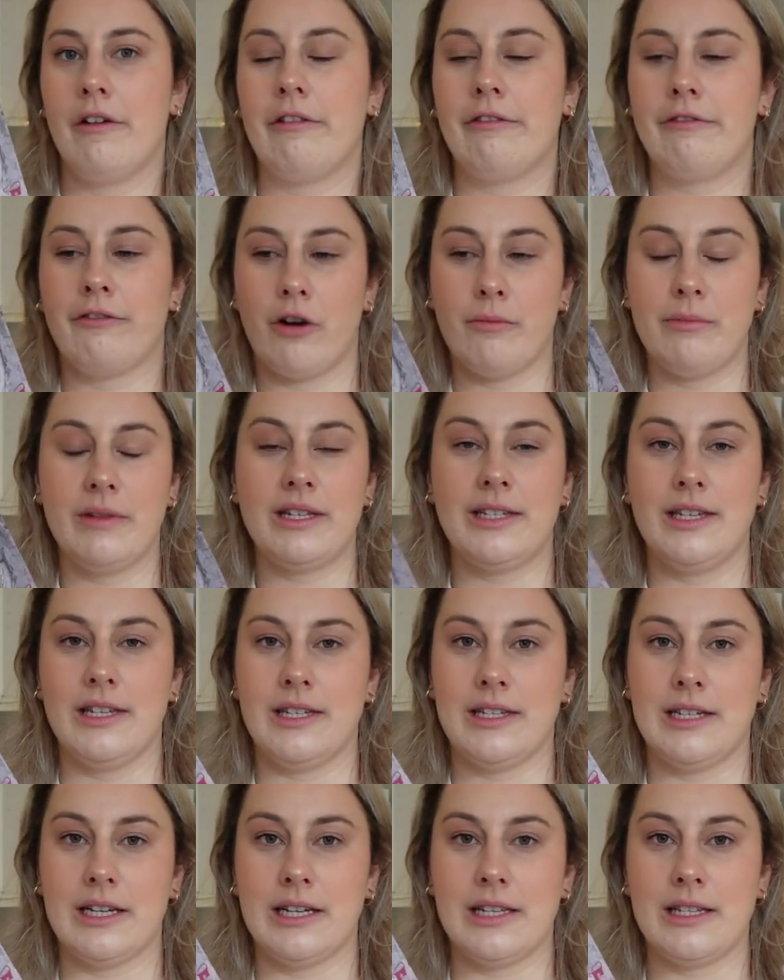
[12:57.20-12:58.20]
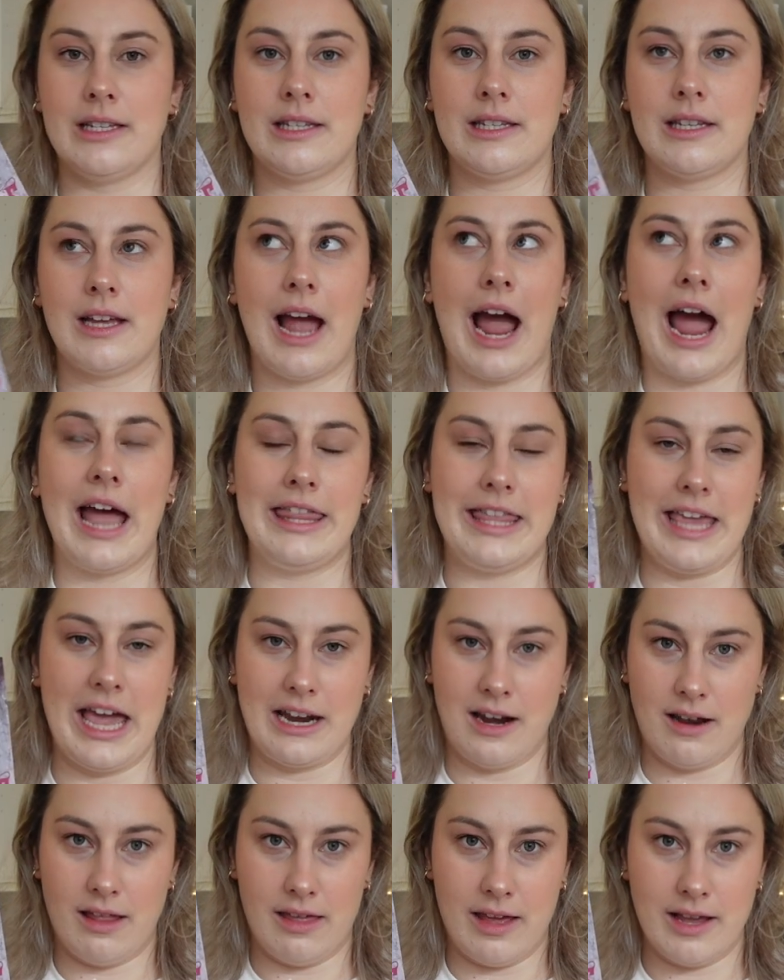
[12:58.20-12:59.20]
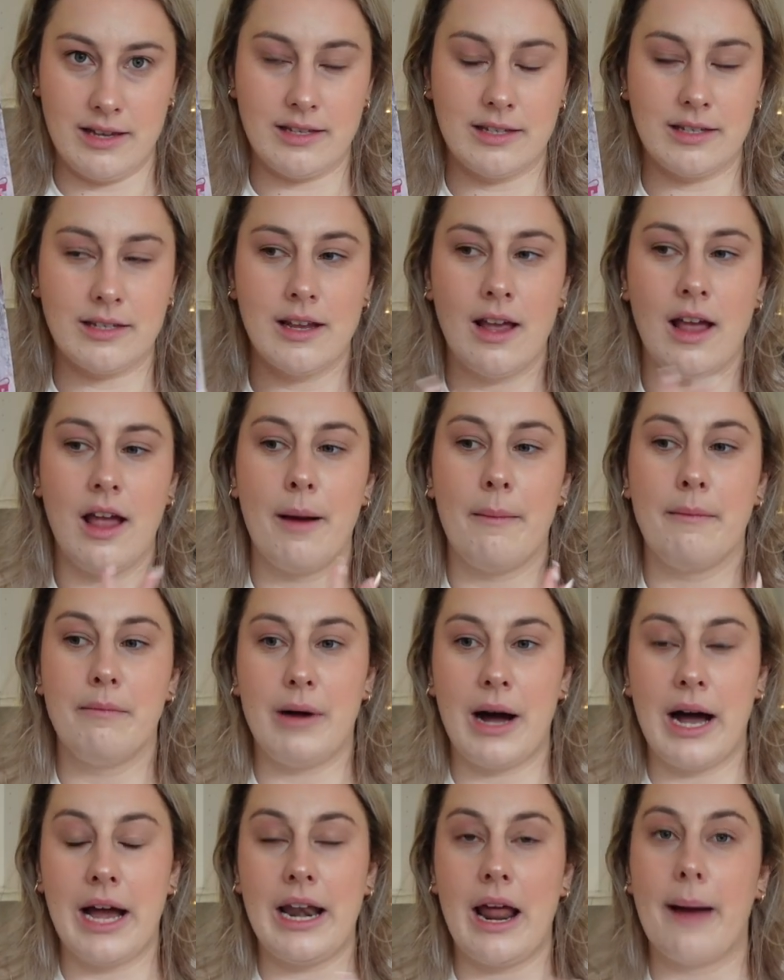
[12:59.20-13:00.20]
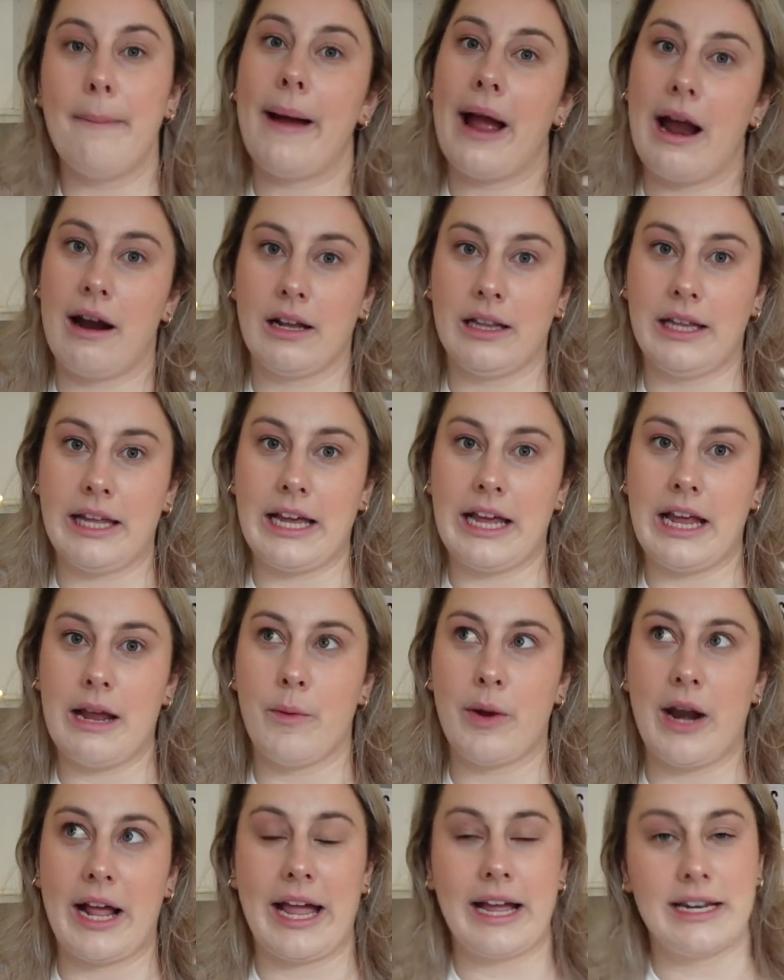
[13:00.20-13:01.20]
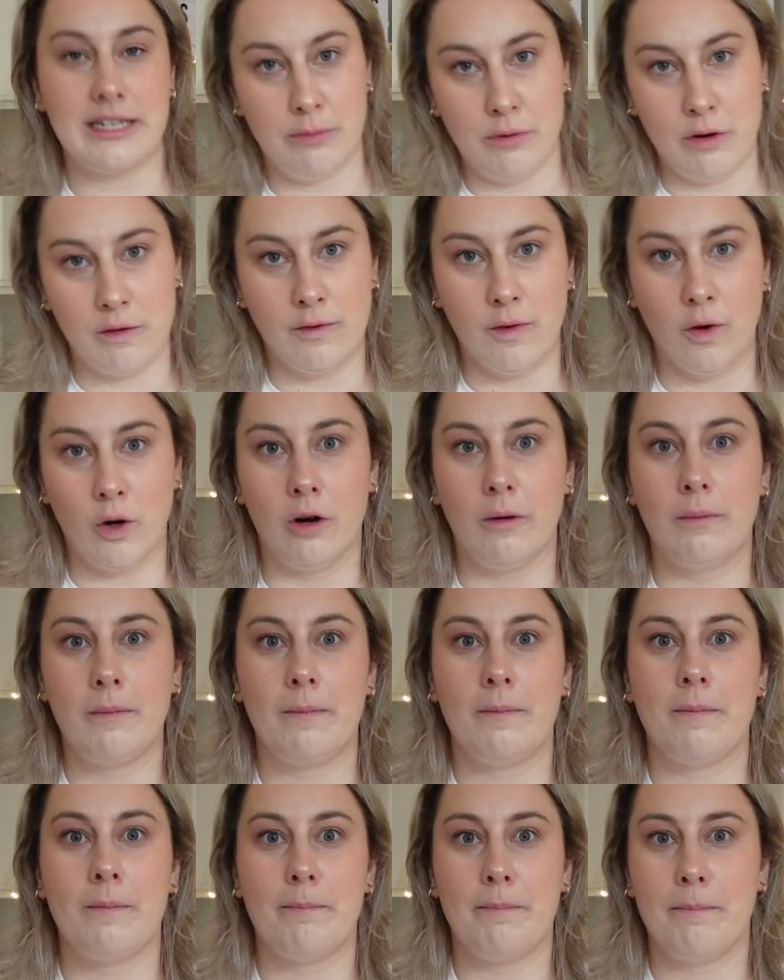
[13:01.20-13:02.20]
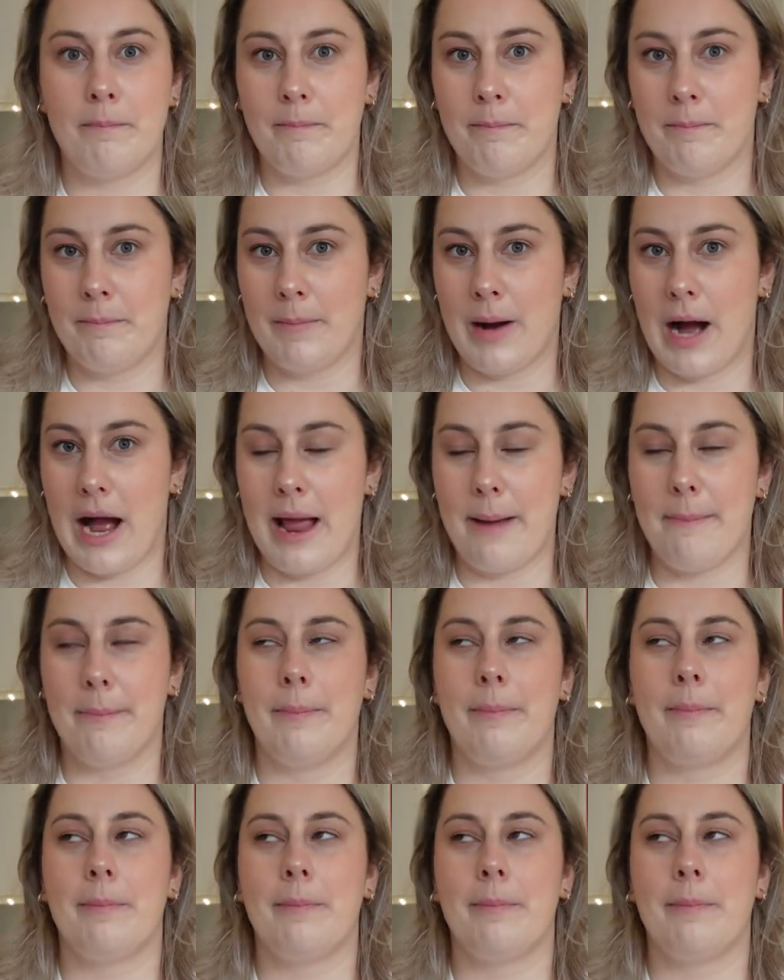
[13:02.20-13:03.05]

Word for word: from the sisters at the end of this. But apparently when I get to book four, my